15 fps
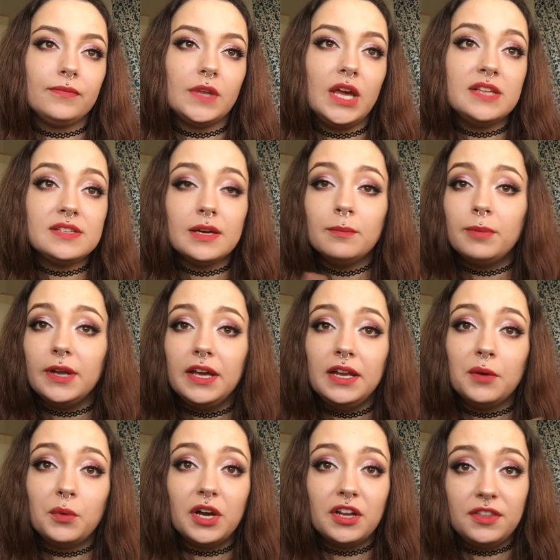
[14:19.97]
It's completely
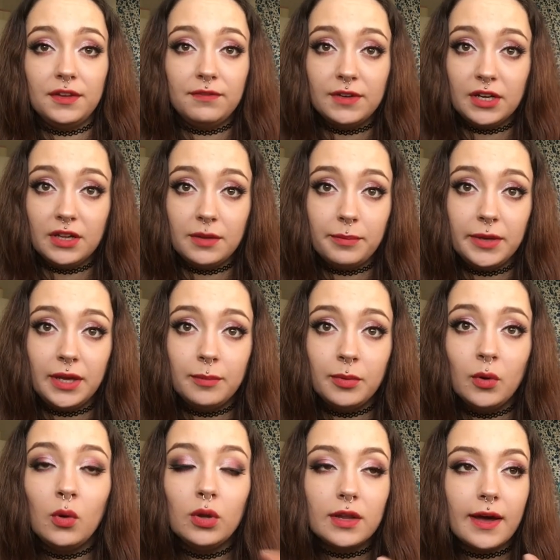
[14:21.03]
worth it for other
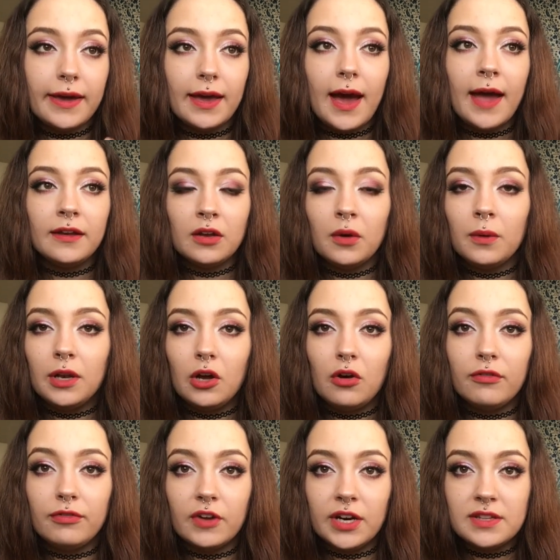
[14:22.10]
people. Like, I know a lot of
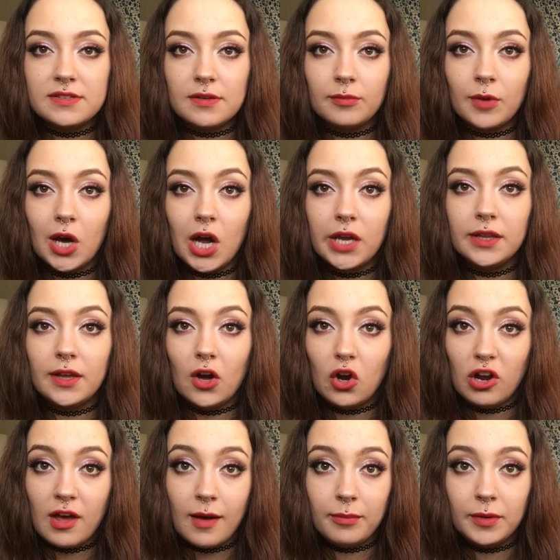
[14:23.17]
friends of mine that are
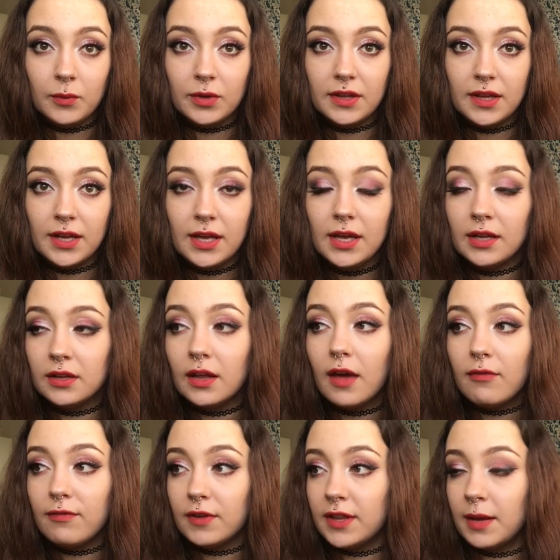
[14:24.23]
happy with it, and
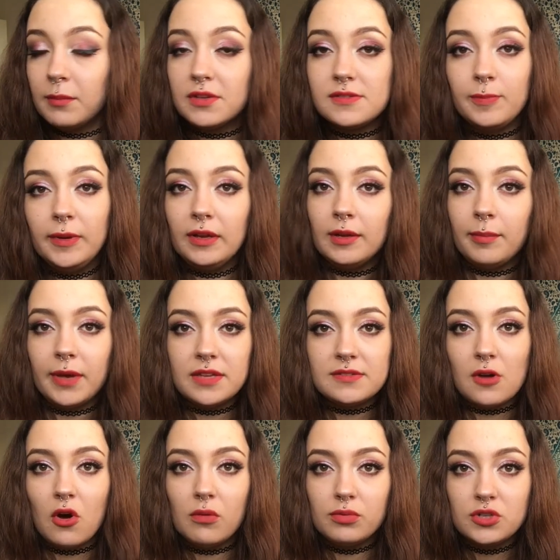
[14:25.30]
for them it's been the best
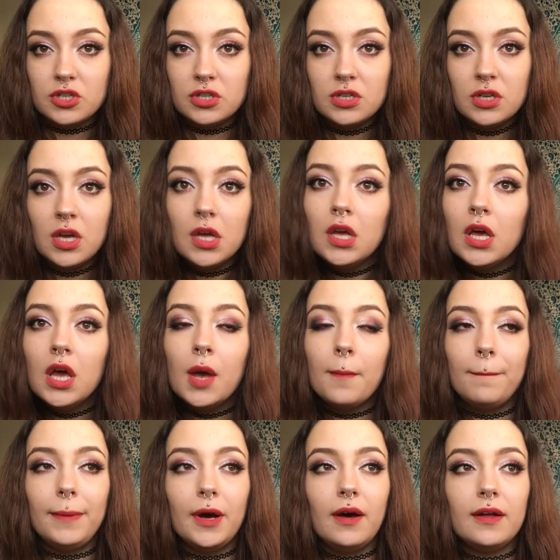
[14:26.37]
option,
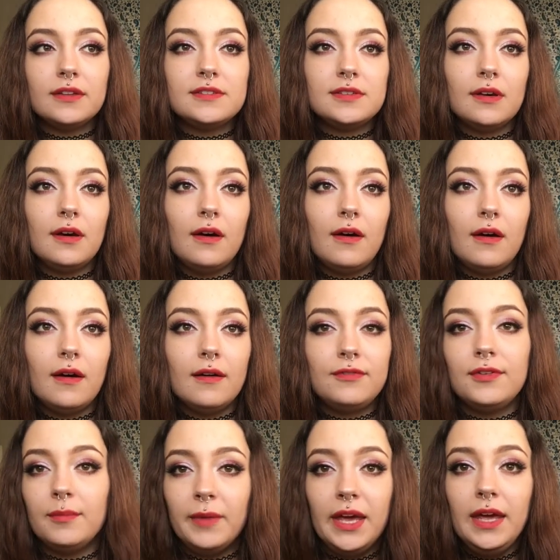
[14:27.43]
but for
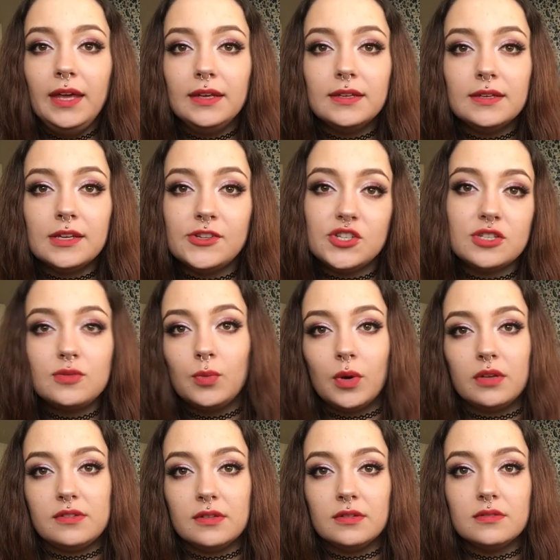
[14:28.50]
me it just
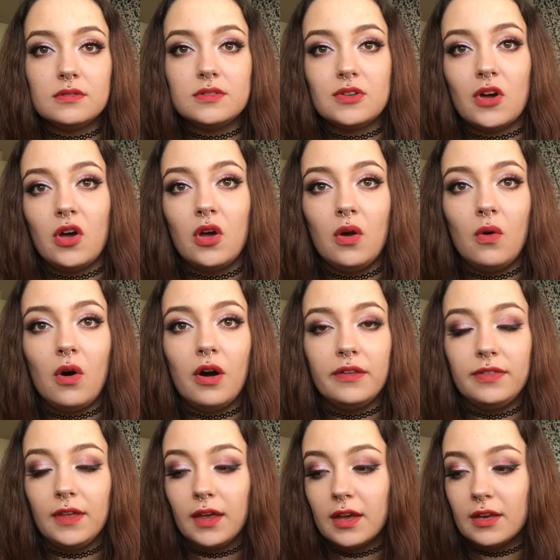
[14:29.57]
wasn't. So I
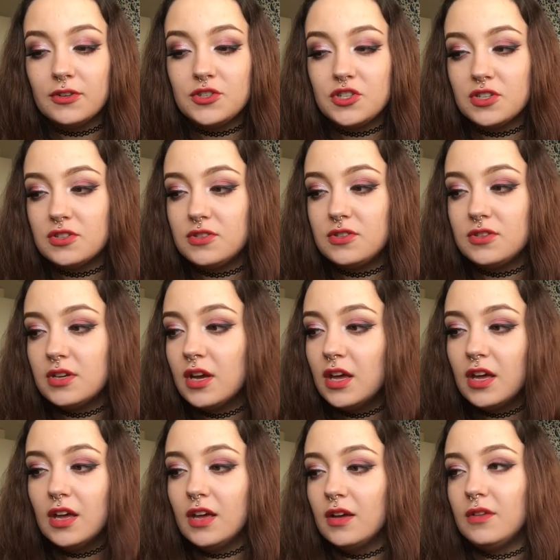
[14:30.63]
think it's just
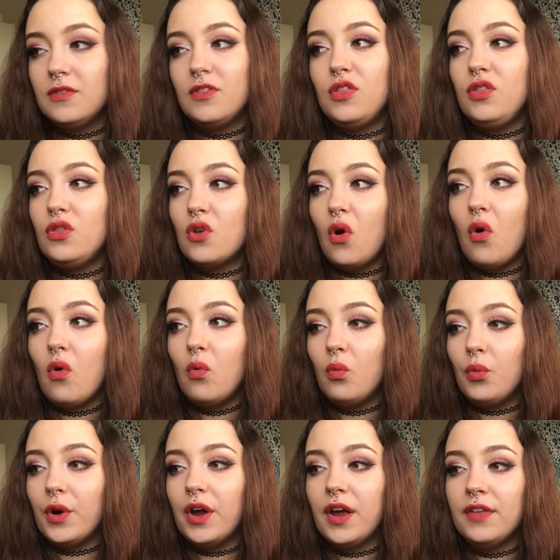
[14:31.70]
not
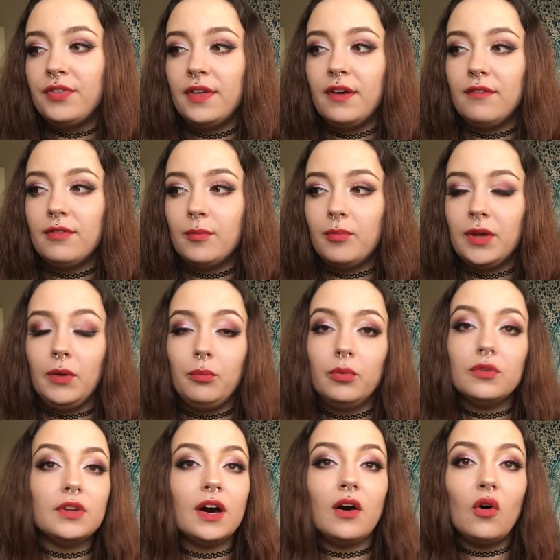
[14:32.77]
worth it for people
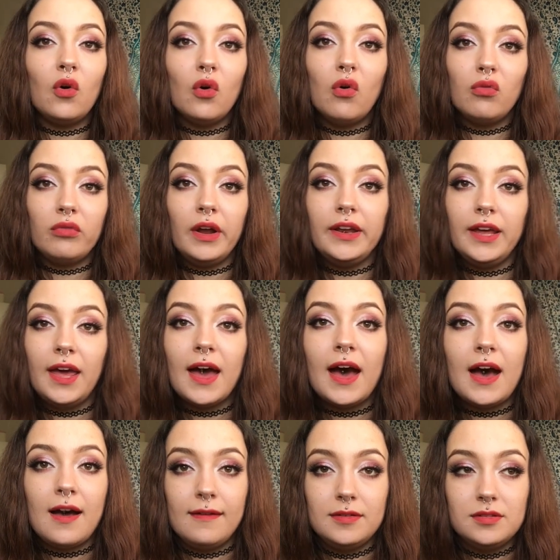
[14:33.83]
that already
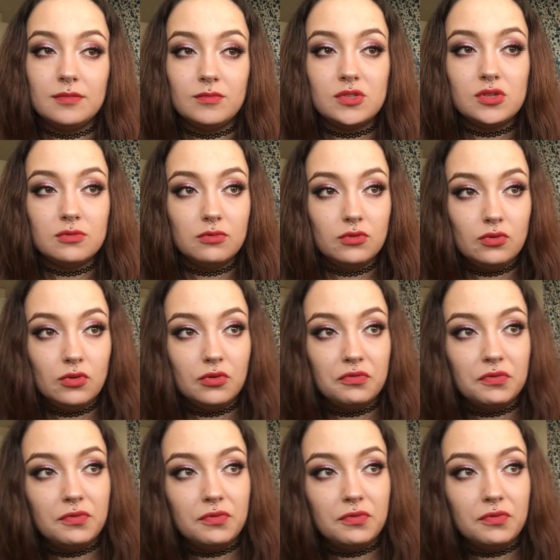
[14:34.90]
have some sort of